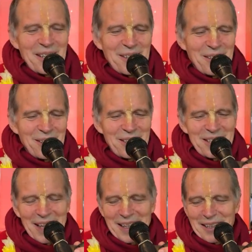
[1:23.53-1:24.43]
thirty
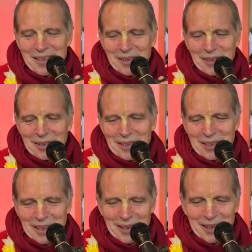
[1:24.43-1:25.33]
seconds to
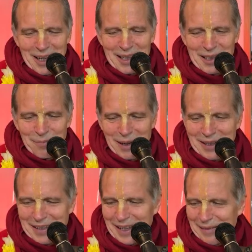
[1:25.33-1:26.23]
just arrange
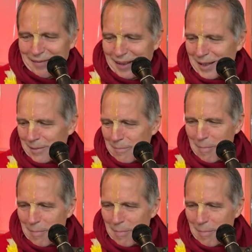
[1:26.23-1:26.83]
myself here.